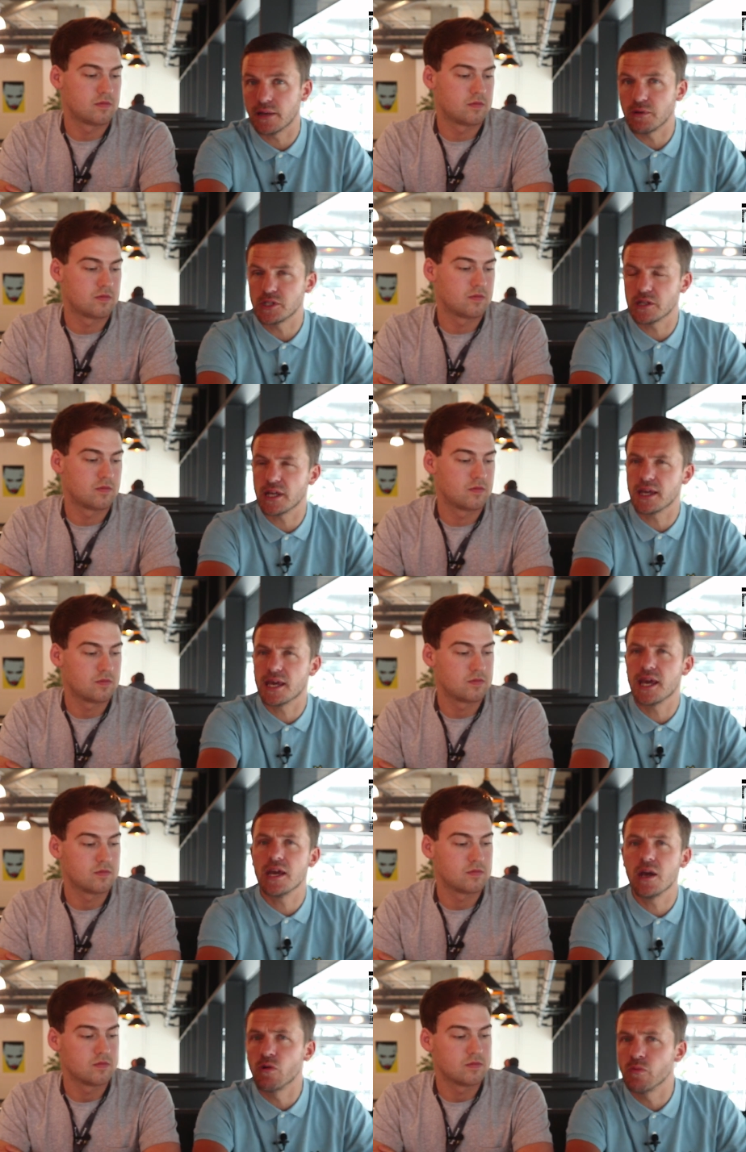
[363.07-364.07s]
Speaker 1: thing, which I think
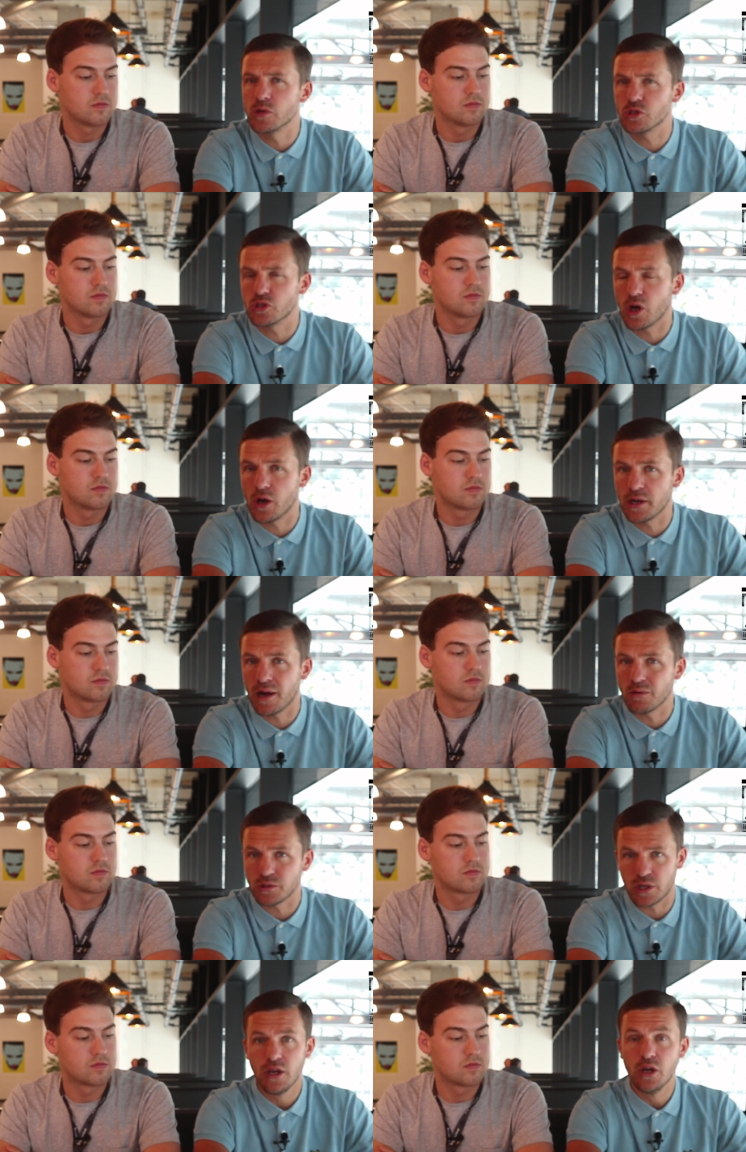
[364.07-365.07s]
Keown was trotting
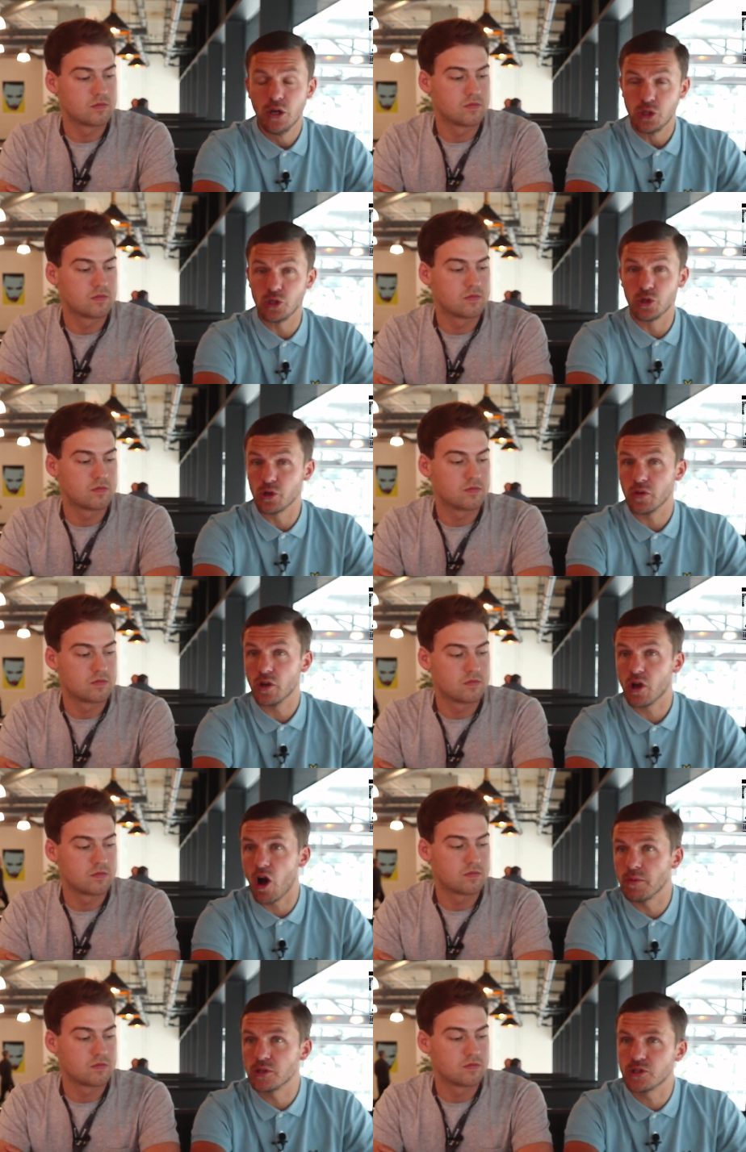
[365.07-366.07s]
out during the
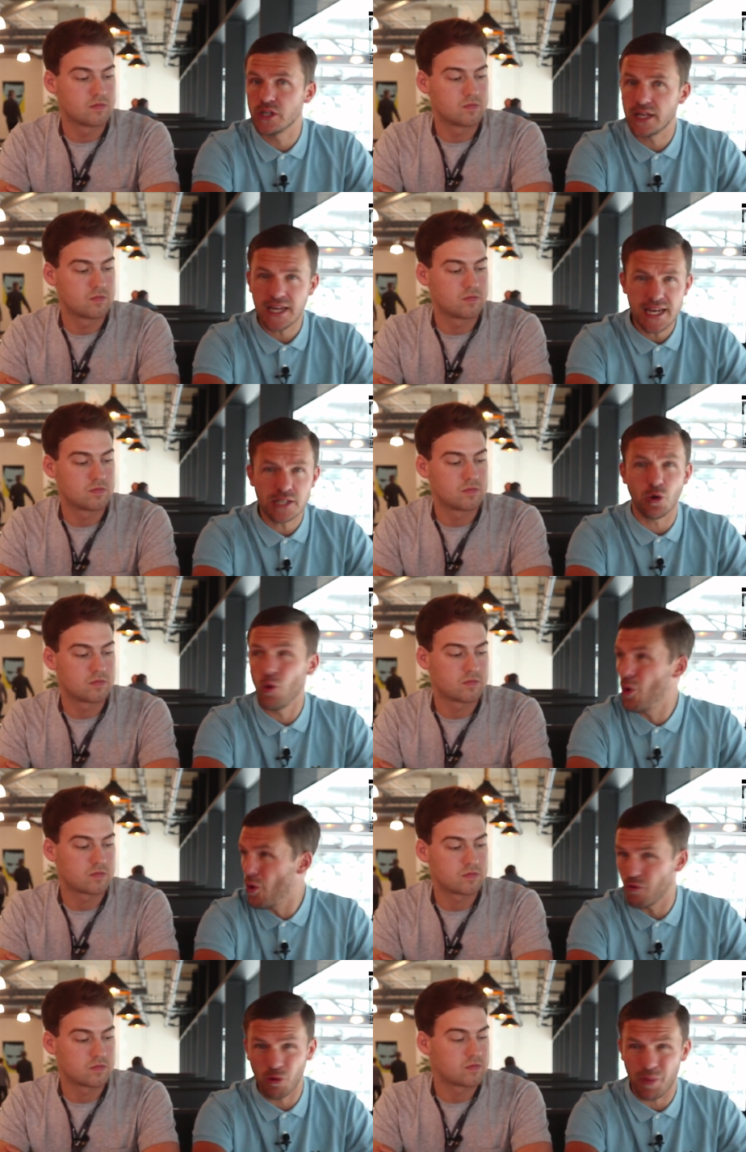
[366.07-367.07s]
commentary. He's
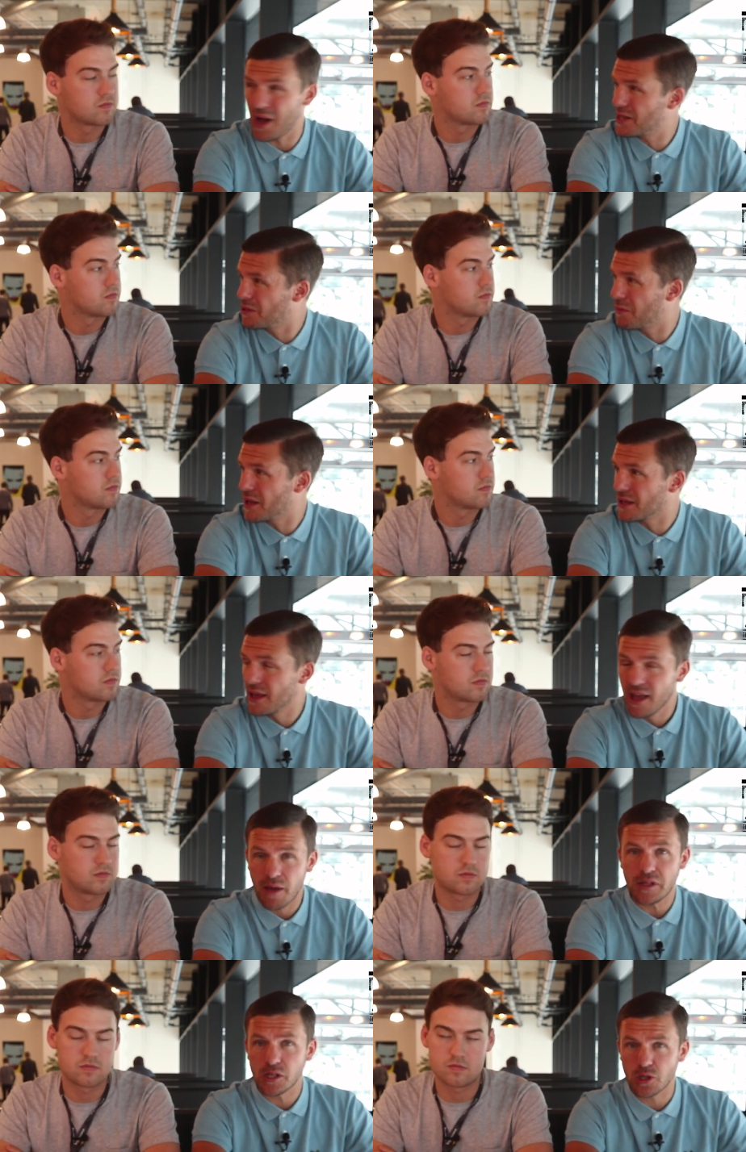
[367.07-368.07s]
awful, by the way.
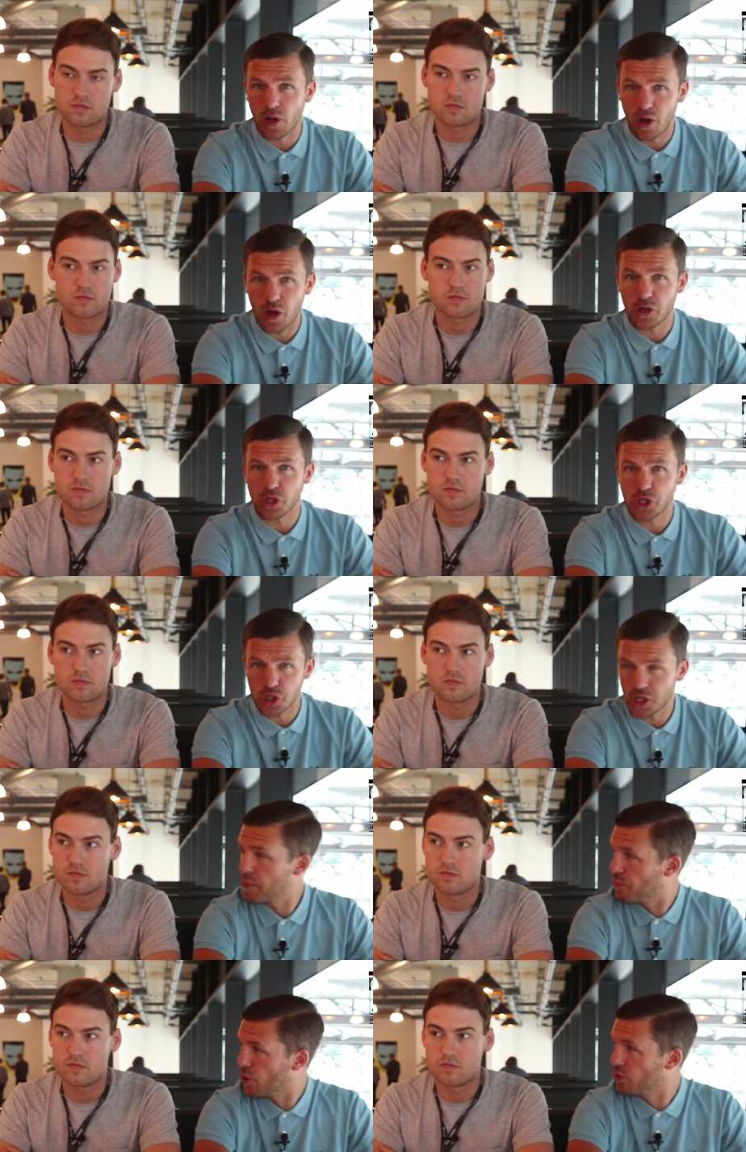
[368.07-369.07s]
I mean, there's a lot of
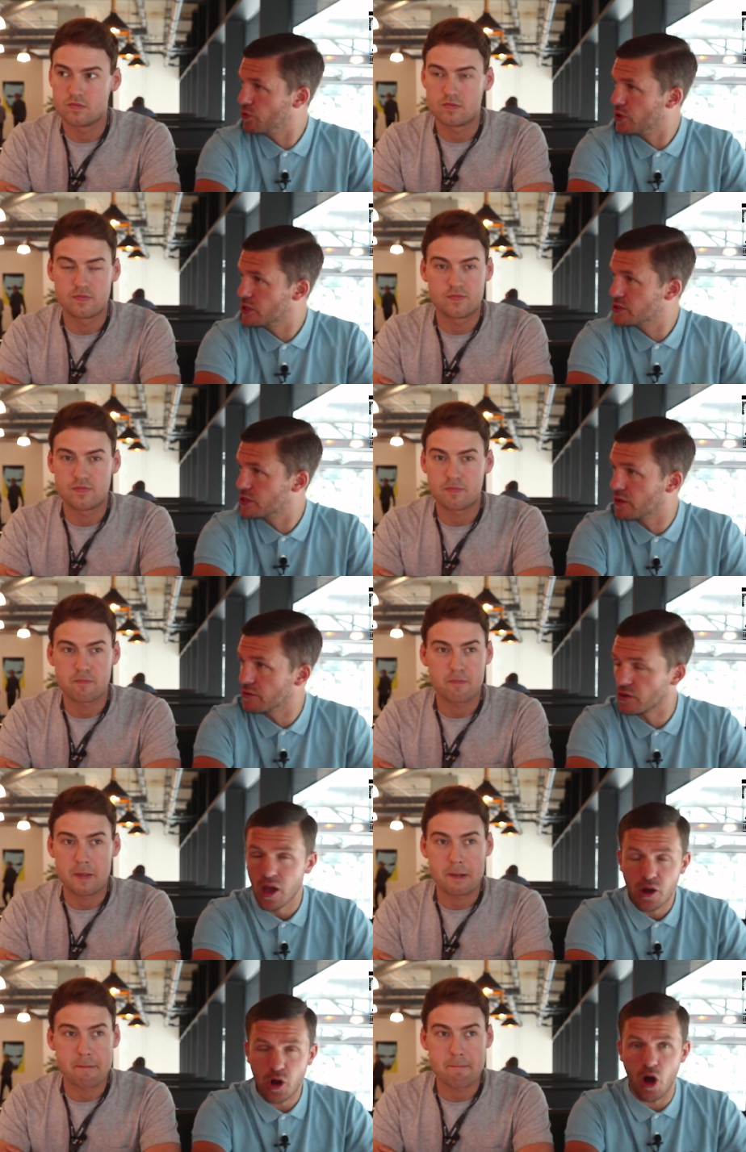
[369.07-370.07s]
shit pundits and
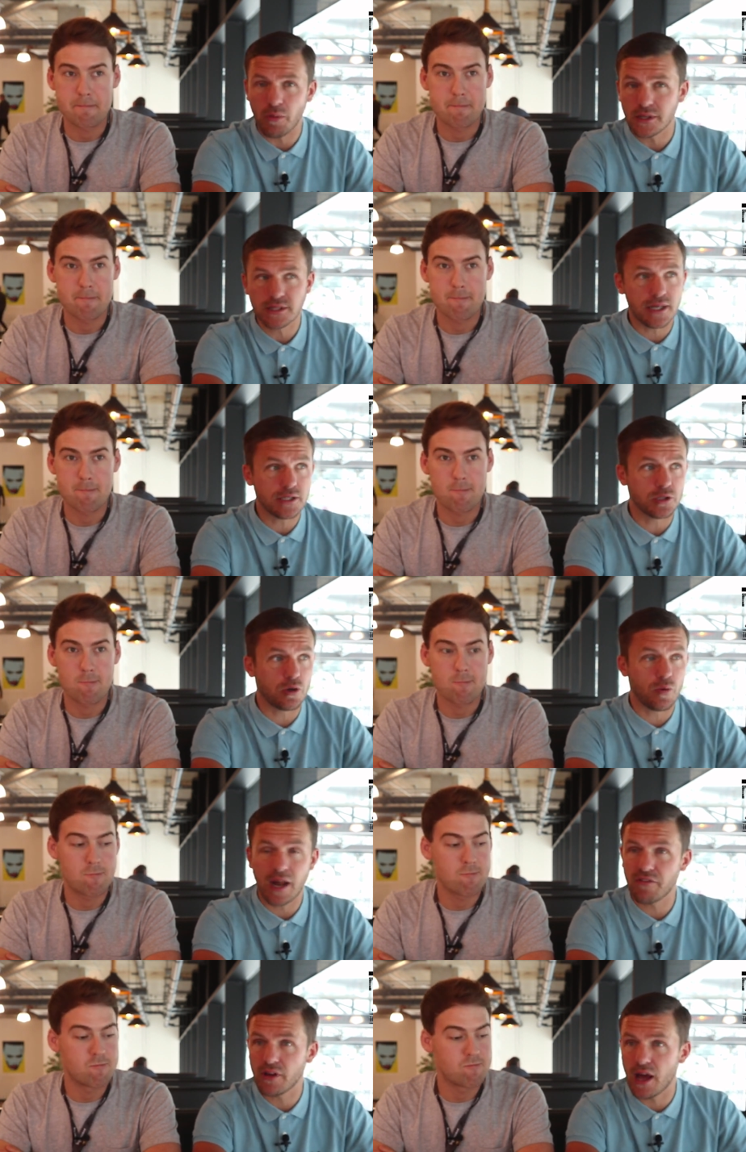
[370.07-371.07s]
commentators or
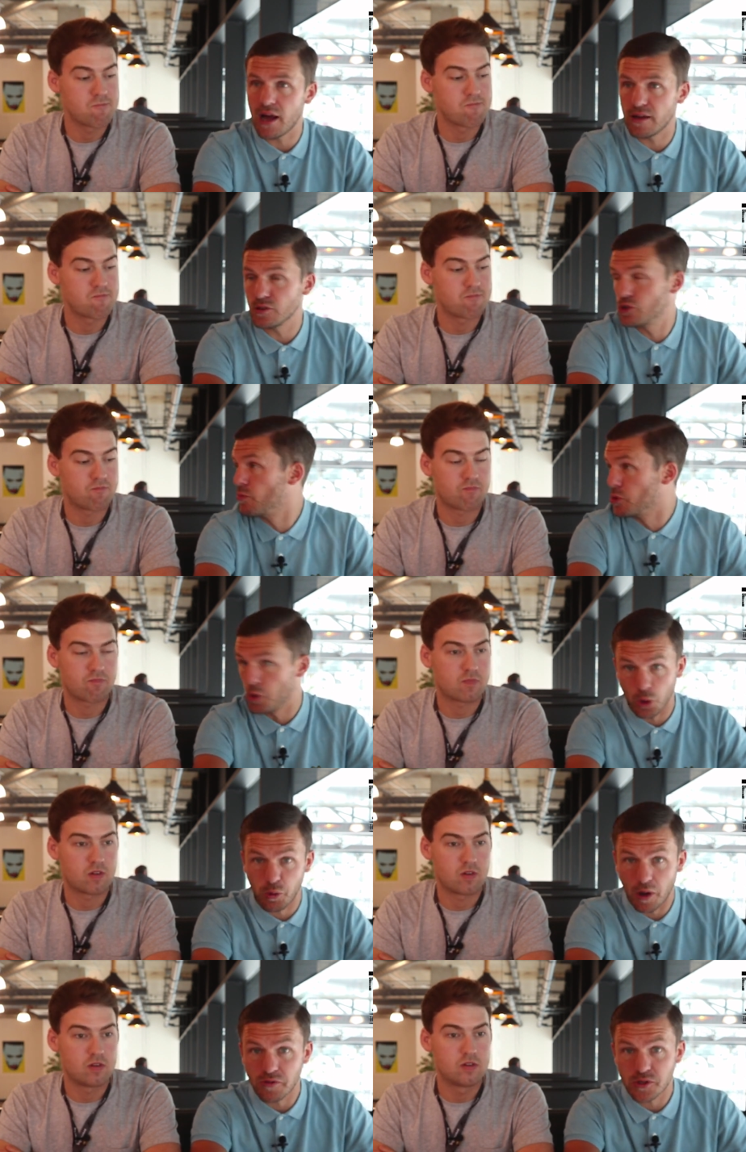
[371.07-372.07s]
whatever. There's some
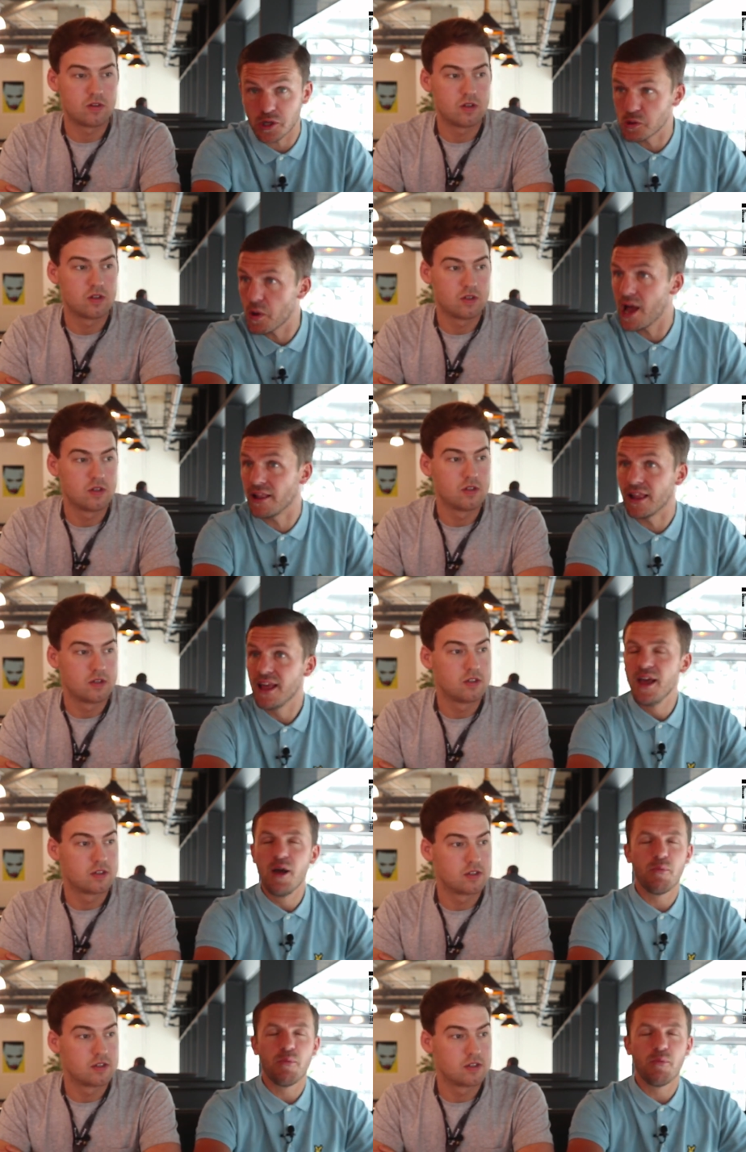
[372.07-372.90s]
good ones as well.